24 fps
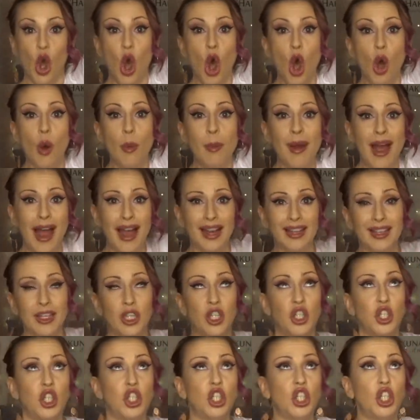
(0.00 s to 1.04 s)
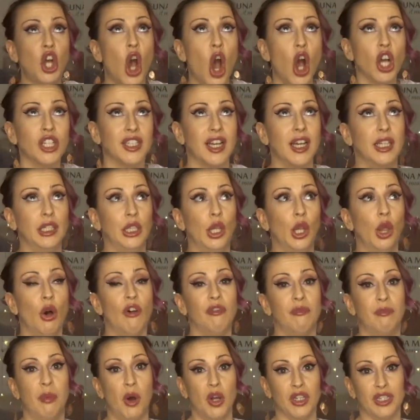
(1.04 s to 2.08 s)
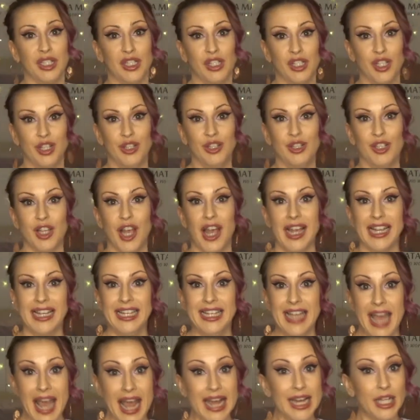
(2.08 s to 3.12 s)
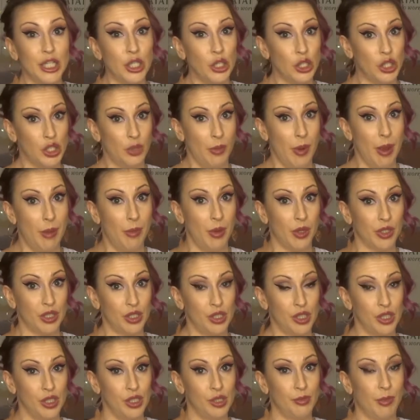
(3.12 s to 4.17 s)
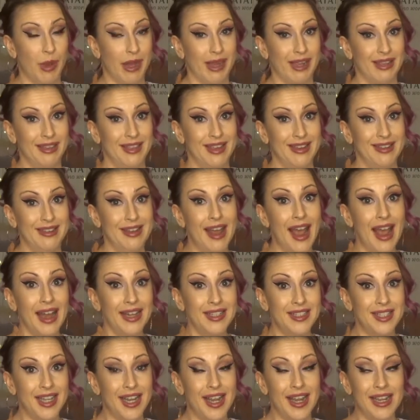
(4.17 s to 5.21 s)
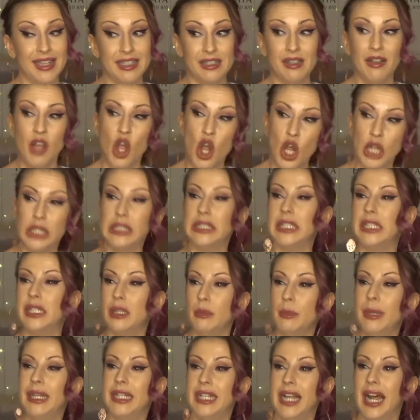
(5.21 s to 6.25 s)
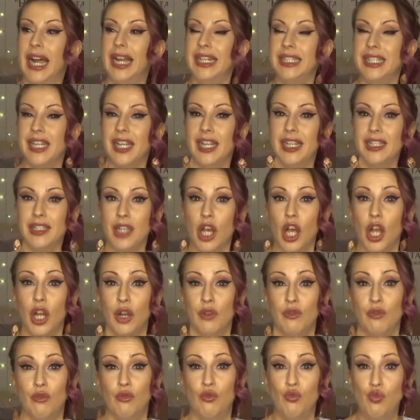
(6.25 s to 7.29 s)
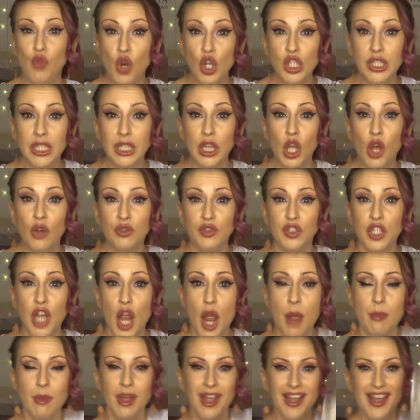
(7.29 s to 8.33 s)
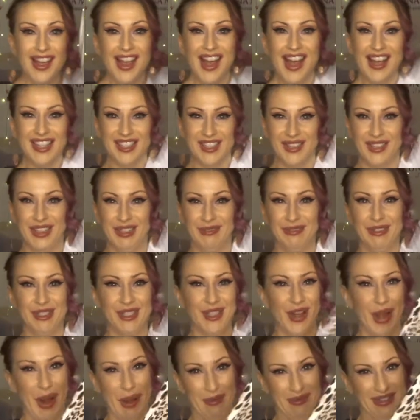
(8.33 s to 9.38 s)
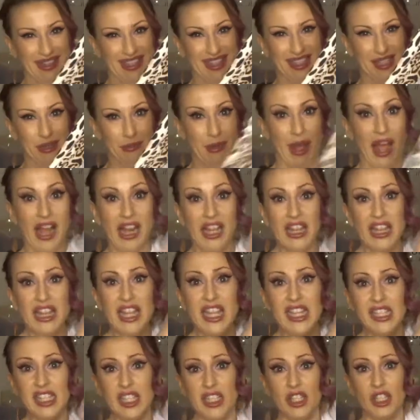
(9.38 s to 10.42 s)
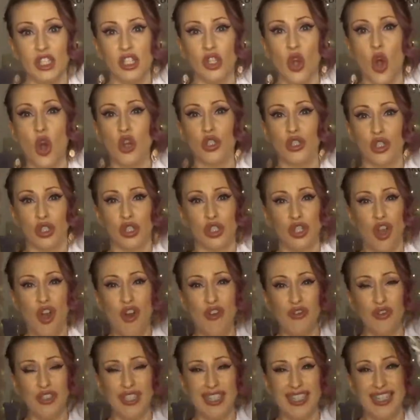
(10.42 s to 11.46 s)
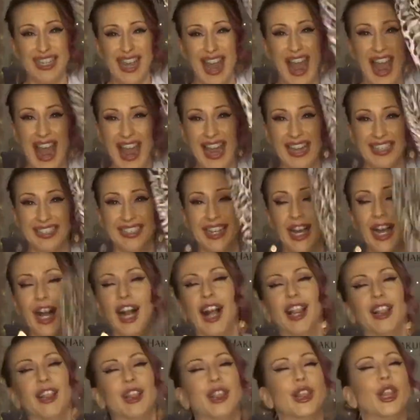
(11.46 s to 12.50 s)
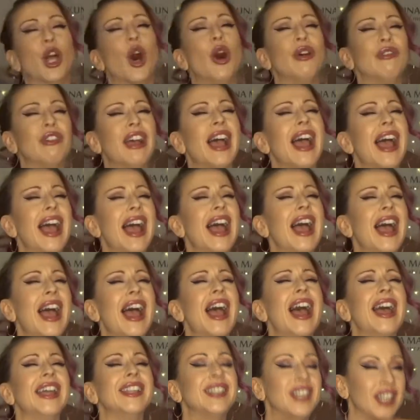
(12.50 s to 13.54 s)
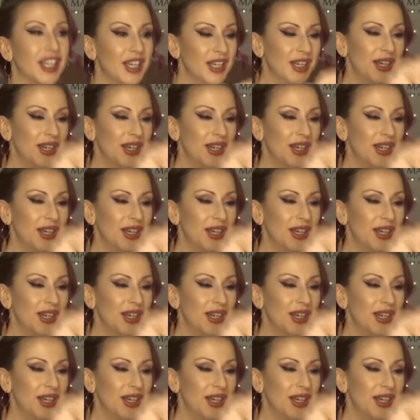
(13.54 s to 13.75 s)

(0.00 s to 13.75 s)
Oh my God, I love bodysuits. Again, I used to wear bodysuits back in the 90s, early to mid 90s, and ruddy loved them. And so I'm so happy these are back. And this is so soft again. I love it.